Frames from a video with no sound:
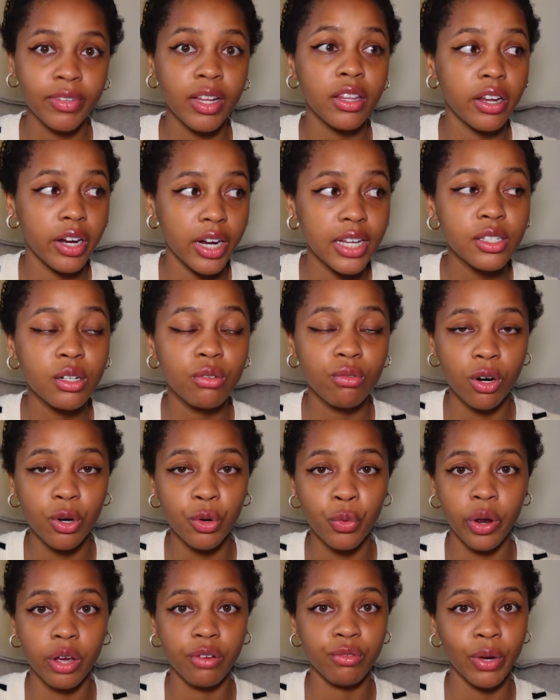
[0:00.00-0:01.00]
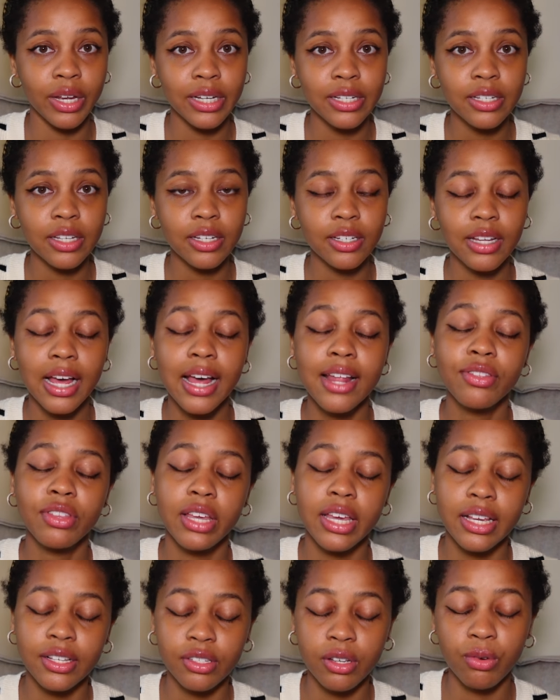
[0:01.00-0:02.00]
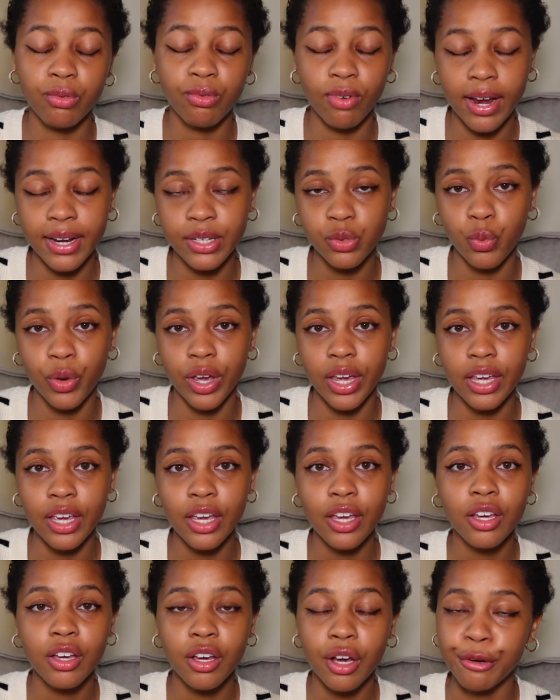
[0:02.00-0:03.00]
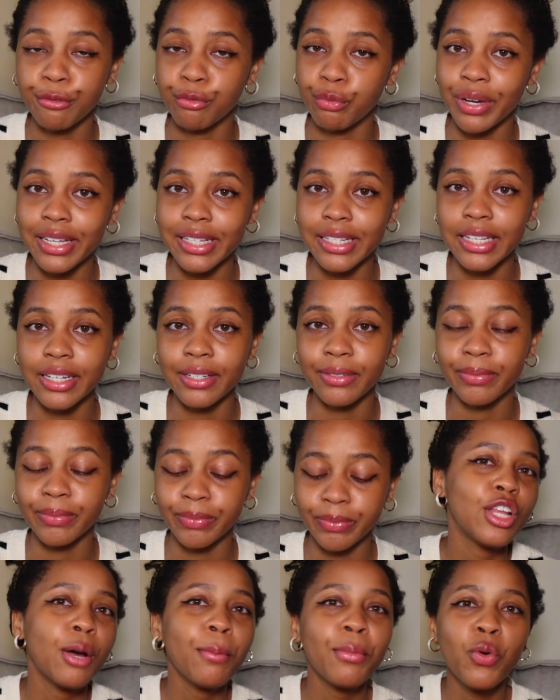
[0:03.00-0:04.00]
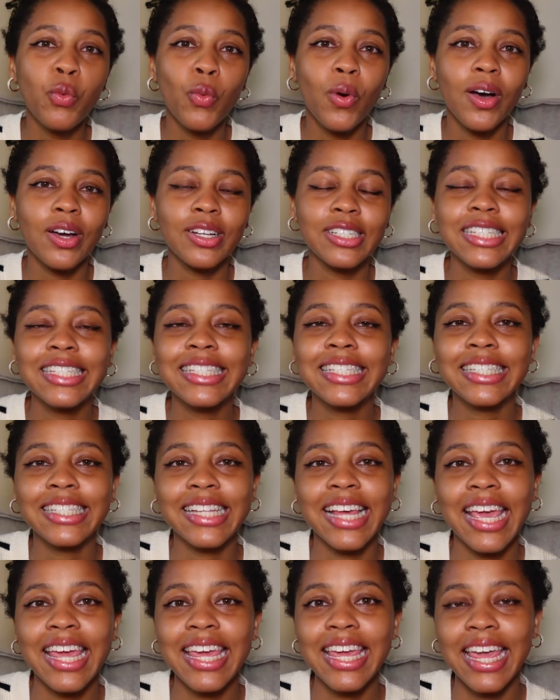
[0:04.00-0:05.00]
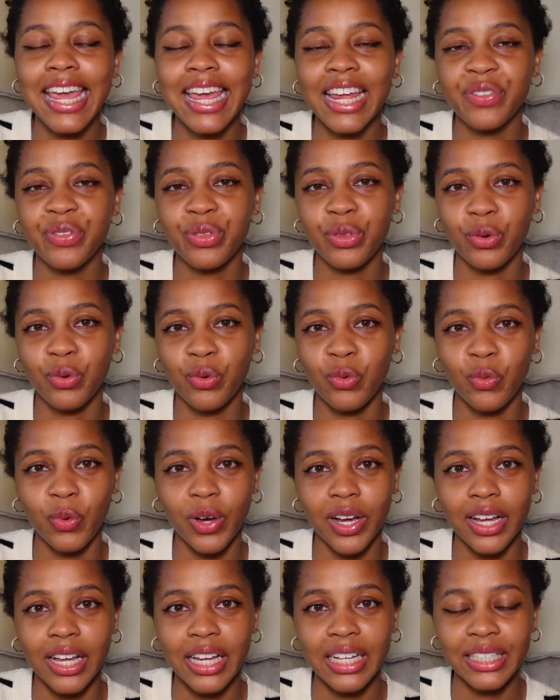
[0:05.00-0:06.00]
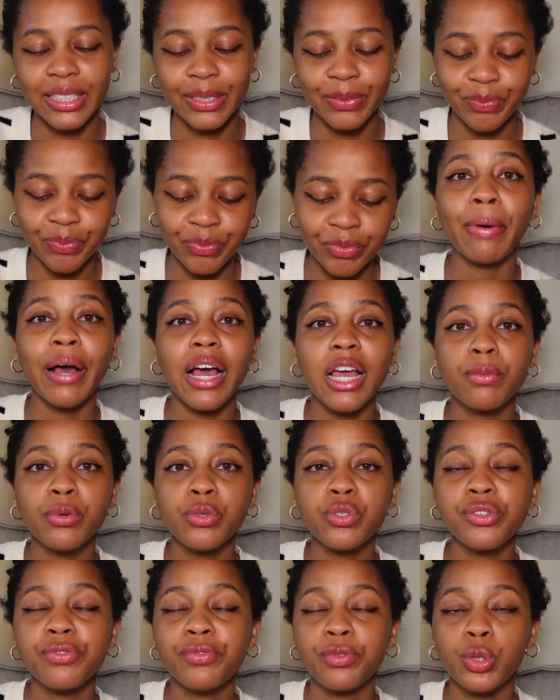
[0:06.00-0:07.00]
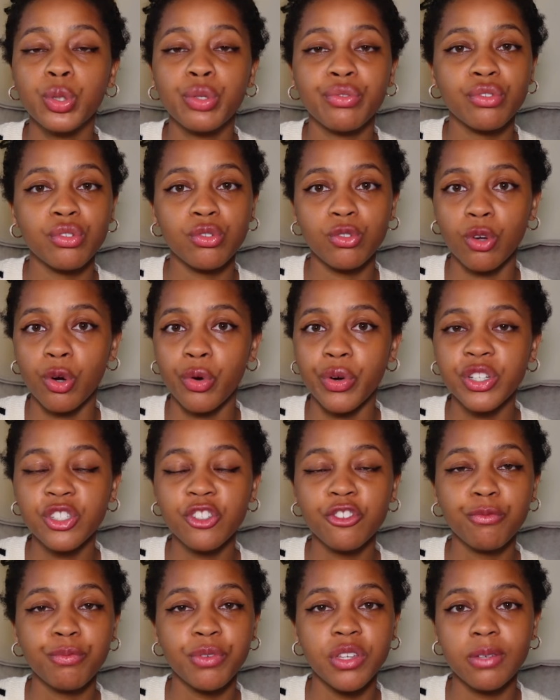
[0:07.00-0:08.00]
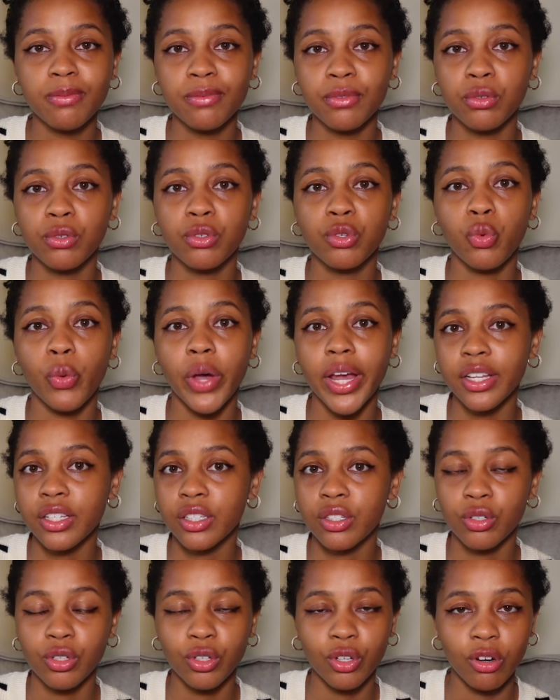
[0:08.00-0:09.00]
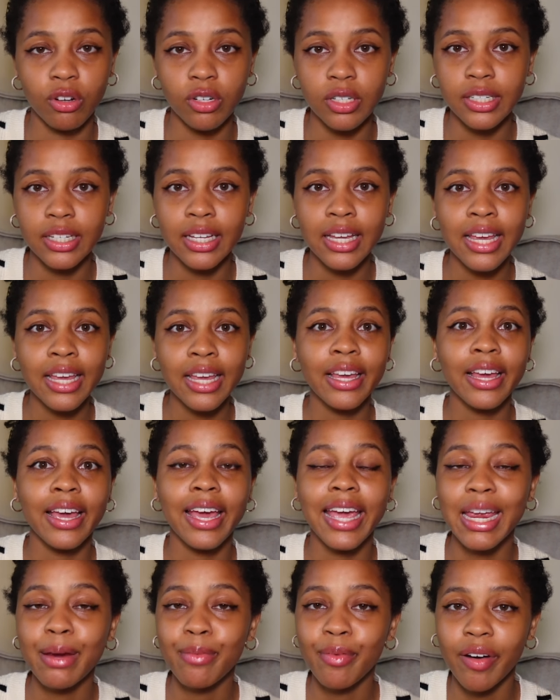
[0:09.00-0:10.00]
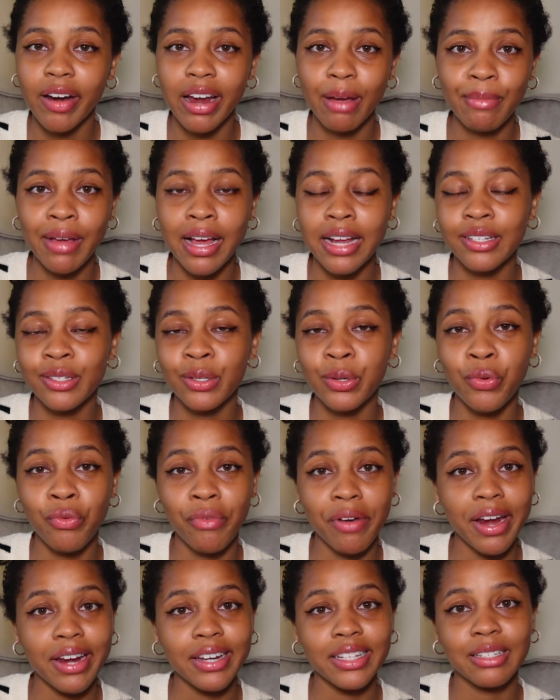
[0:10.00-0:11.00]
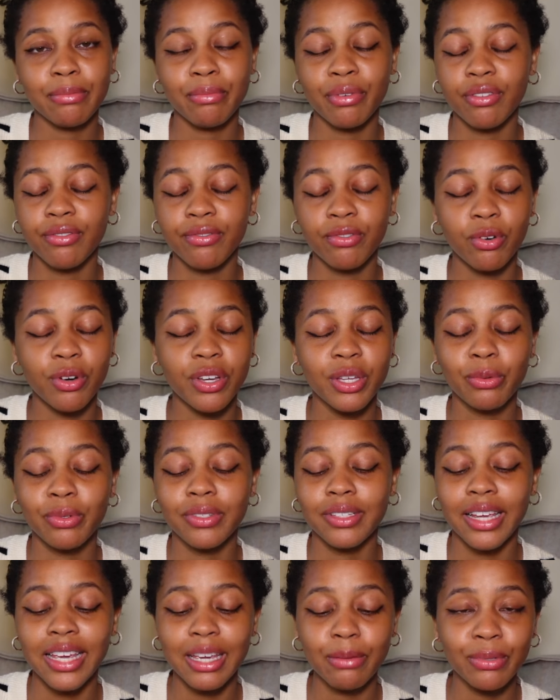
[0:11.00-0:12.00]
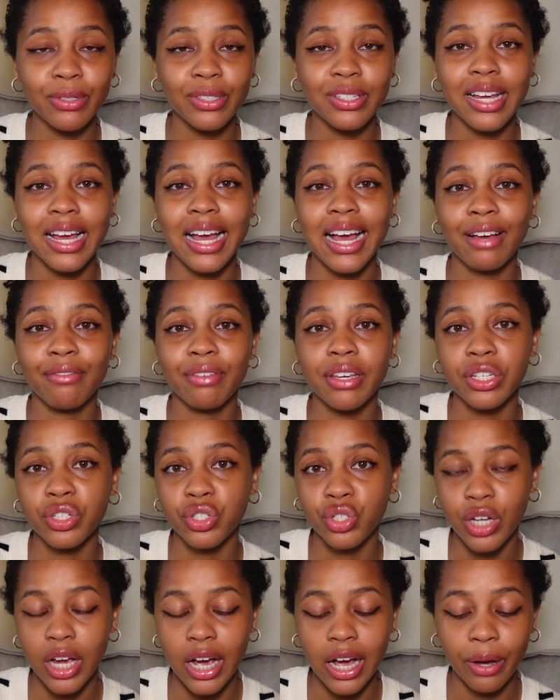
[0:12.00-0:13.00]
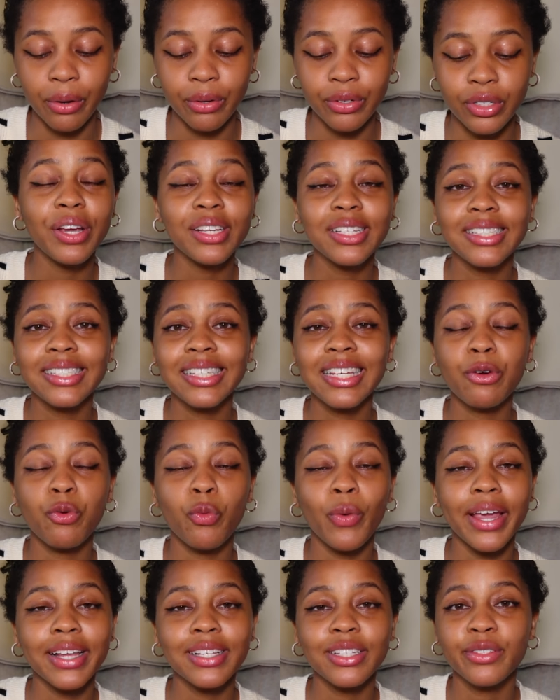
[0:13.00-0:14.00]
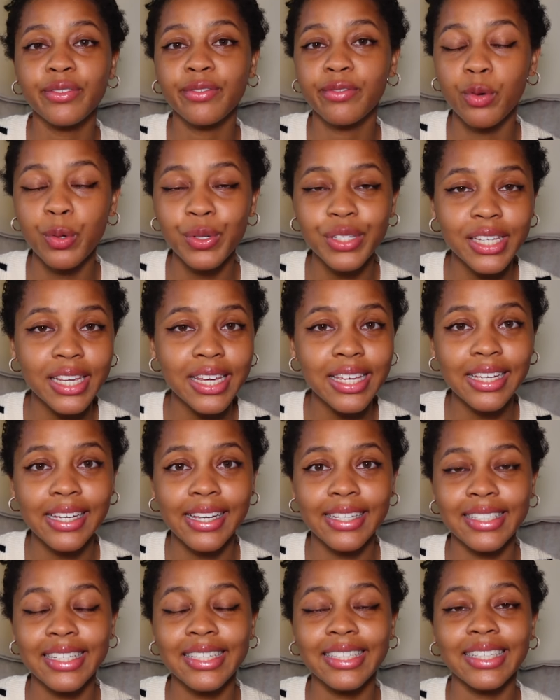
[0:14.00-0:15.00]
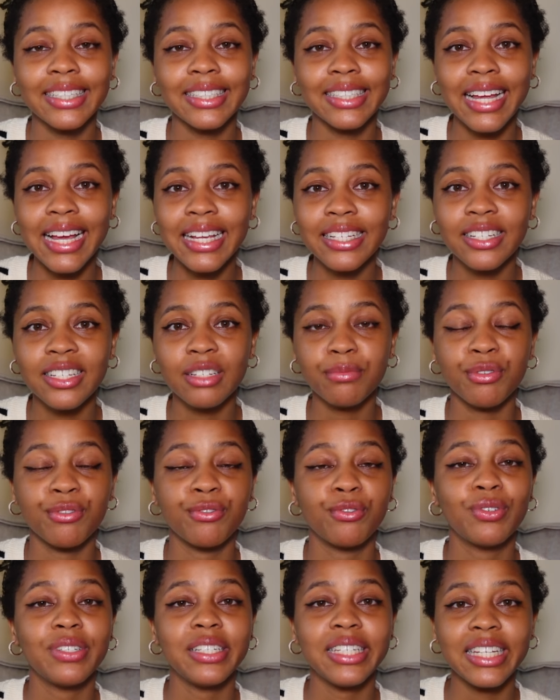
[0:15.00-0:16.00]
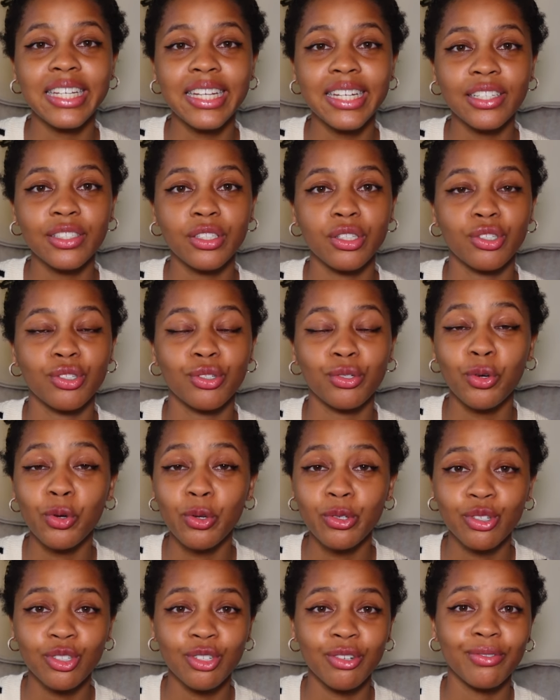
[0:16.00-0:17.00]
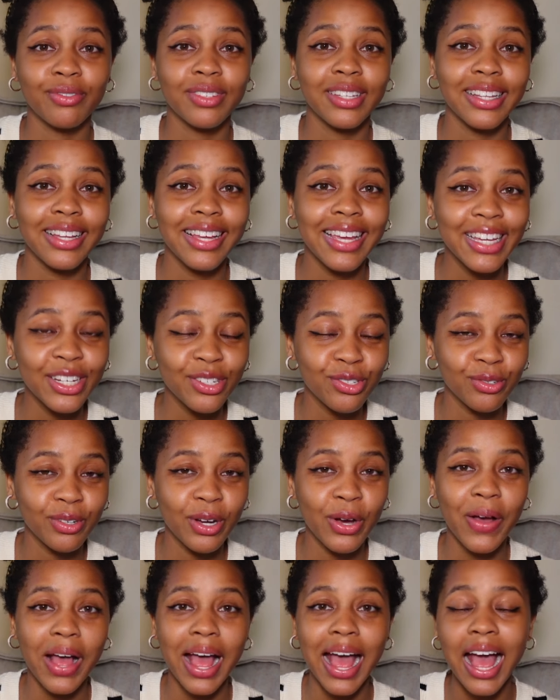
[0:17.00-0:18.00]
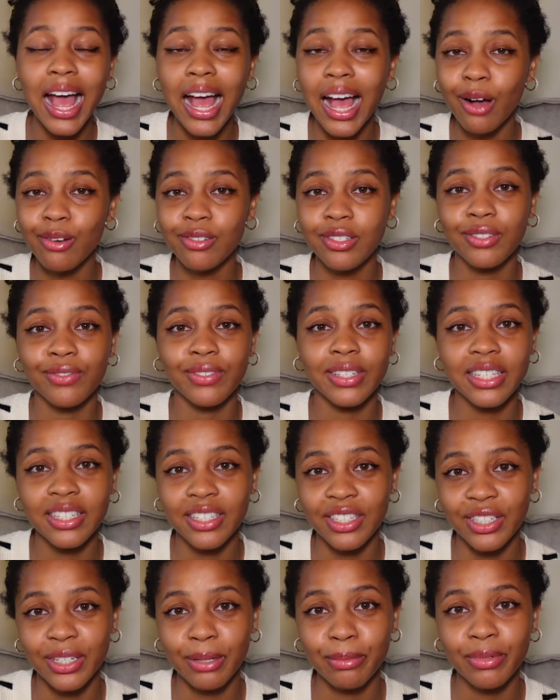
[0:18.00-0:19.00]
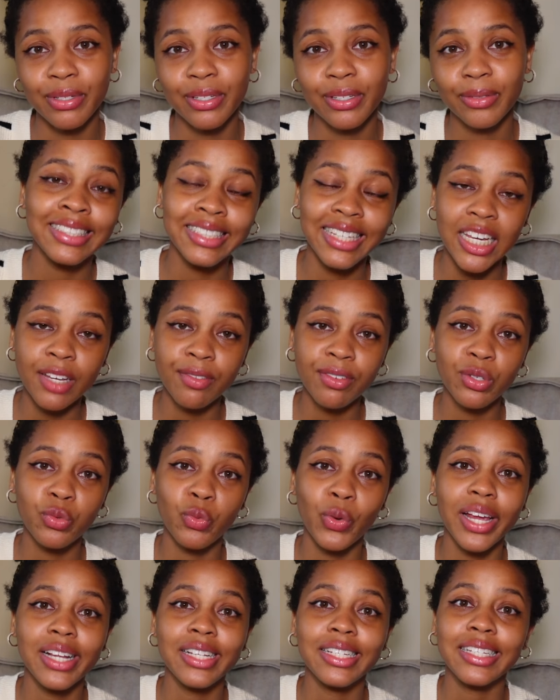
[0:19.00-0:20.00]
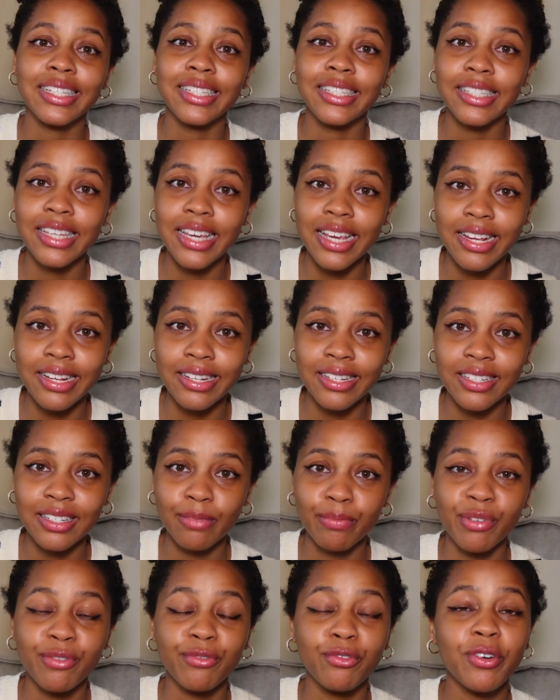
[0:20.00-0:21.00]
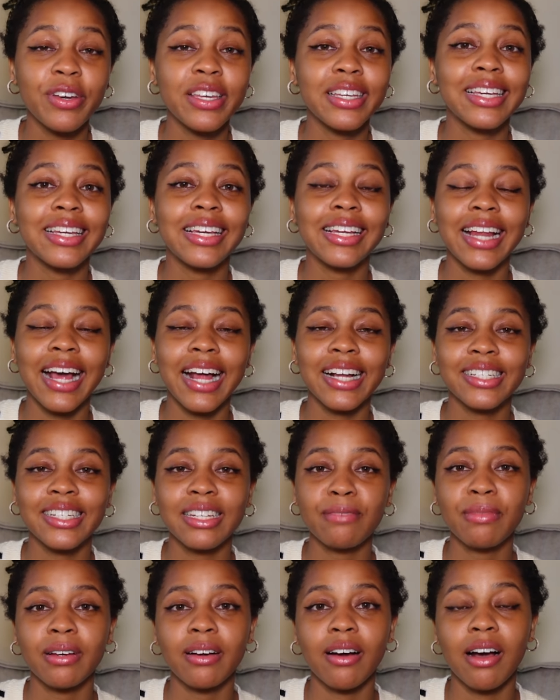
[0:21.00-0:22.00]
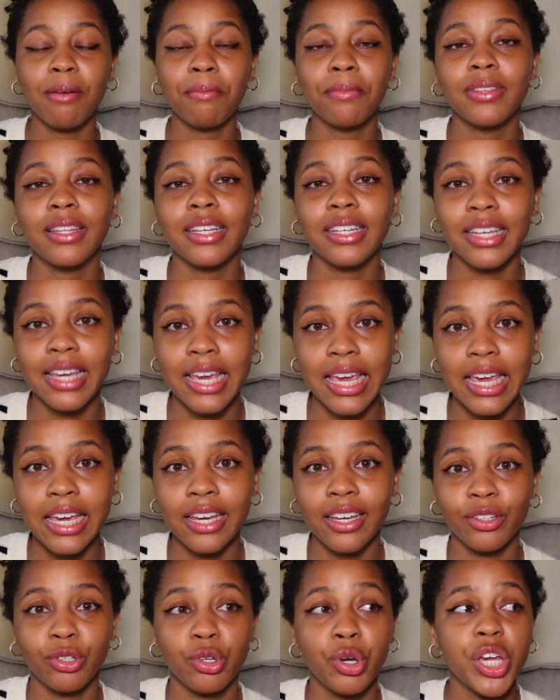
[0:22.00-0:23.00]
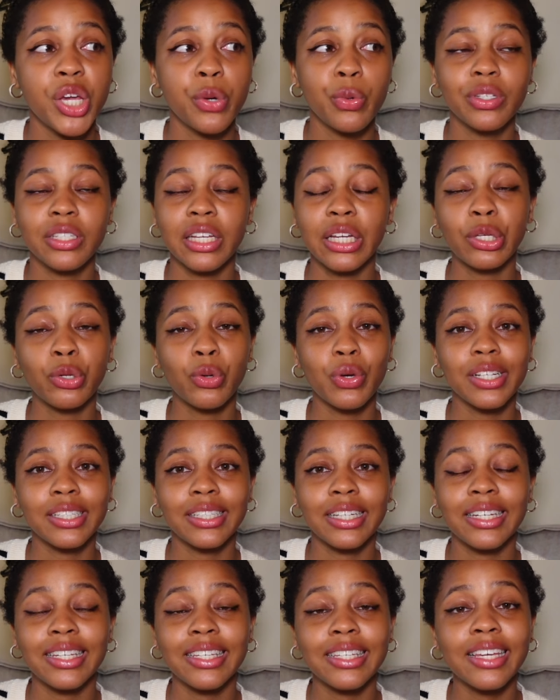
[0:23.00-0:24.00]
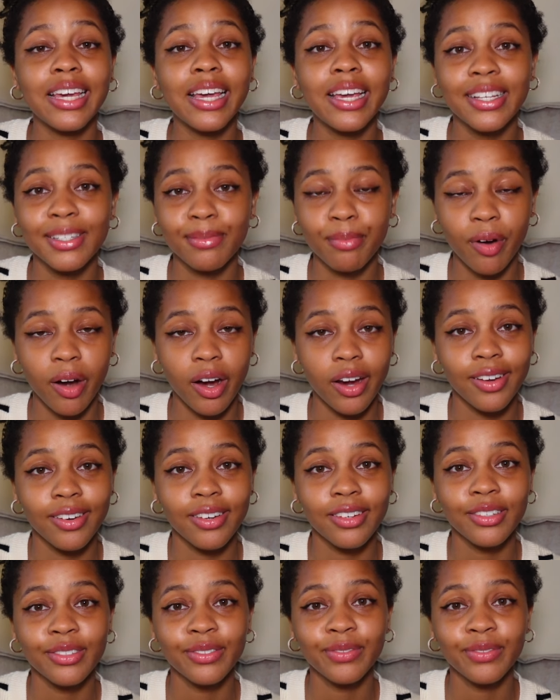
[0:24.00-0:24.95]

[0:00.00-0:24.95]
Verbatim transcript: There is a wrong way of waiting, and there is a right way of waiting. Number one, stay in the Word. The Bible is filled with stories of people who waited on God. Abraham had to wait before he was able to have his child. Moses waited 40 years in the desert before leading the children of Israel out of Egypt. David waited years before he could actually become the king, though he was anointed years prior.